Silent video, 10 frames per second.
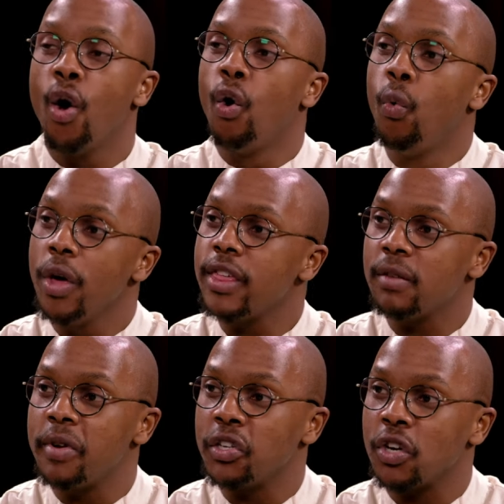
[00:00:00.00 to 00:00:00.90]
with
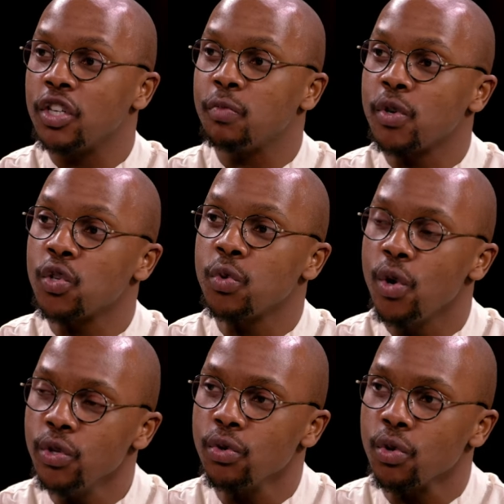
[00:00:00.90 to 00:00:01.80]
administrators because we
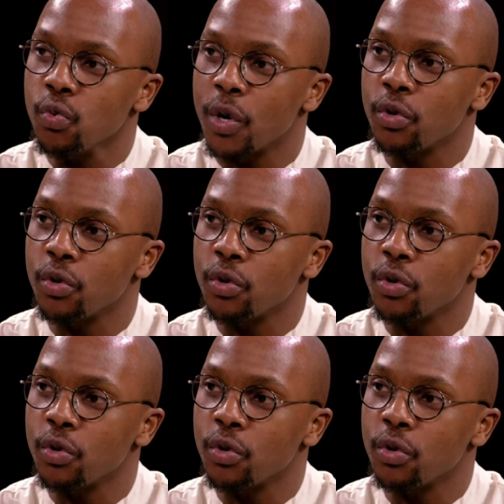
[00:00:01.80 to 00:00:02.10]
also don't want